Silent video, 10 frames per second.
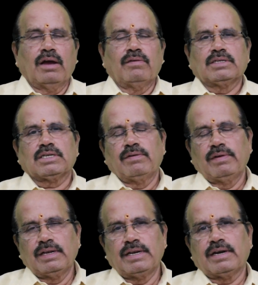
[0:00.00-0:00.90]
I was
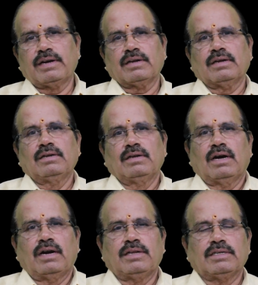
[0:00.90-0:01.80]
revealed that
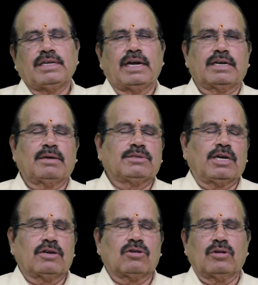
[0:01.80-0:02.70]
at the sanctum
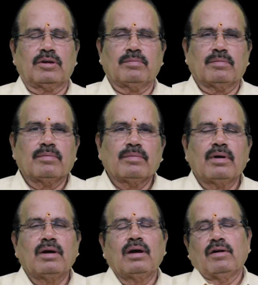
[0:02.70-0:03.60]
sanctorium
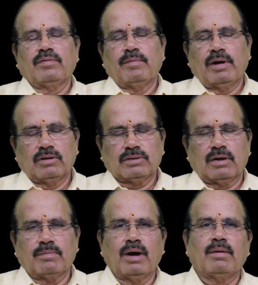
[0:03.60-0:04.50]
of
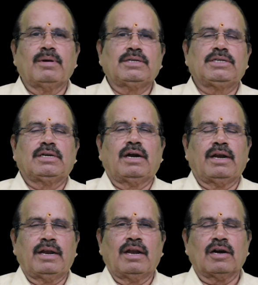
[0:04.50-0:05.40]
Mahavatar Babaji
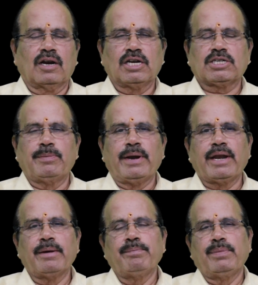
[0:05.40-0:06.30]
Annai
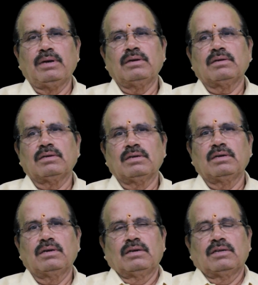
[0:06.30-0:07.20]
Nagalakshmi temple,
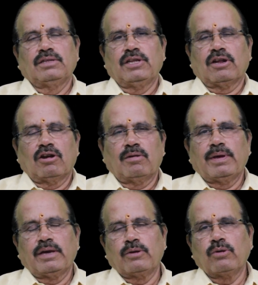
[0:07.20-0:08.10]
there will
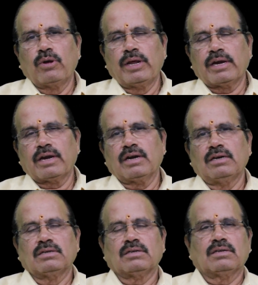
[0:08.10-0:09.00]
be a unique
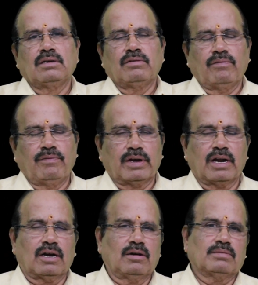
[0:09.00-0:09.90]

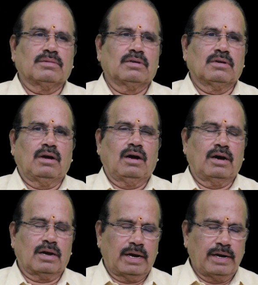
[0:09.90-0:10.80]
vigraham
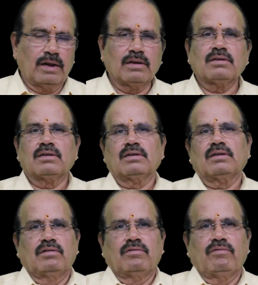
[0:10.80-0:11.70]
or idol
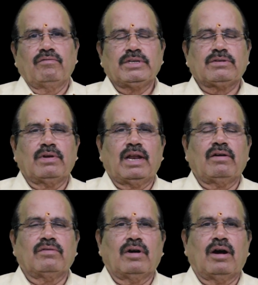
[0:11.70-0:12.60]
which will
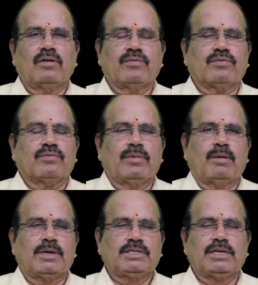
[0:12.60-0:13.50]
have half
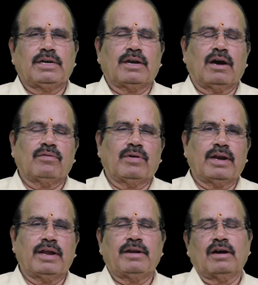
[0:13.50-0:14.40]
Babaji and half
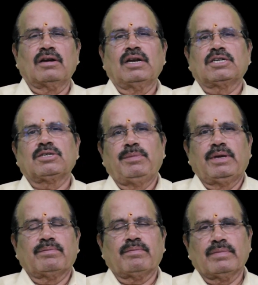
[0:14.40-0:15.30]
Annai Nagalakshmi.